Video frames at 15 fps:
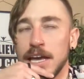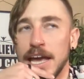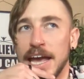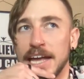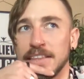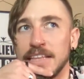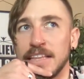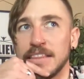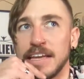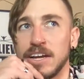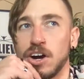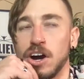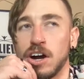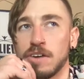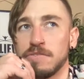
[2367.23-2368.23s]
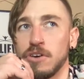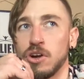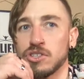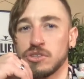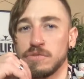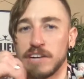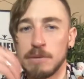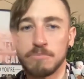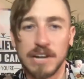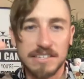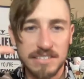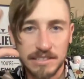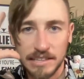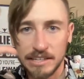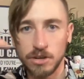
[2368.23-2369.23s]
And then they are also very
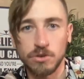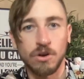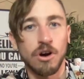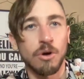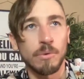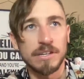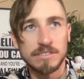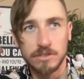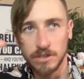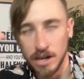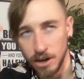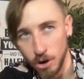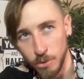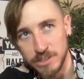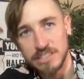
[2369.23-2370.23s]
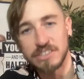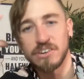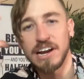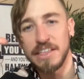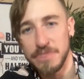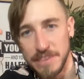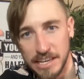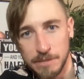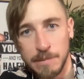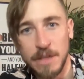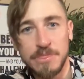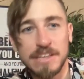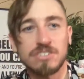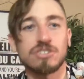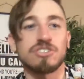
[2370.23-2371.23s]
present. They're not always in their head thinking
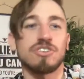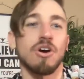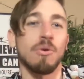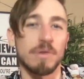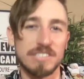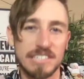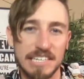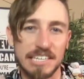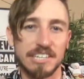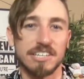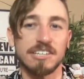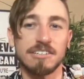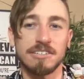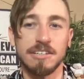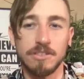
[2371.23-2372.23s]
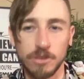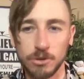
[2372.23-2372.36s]
about things. They're just always here.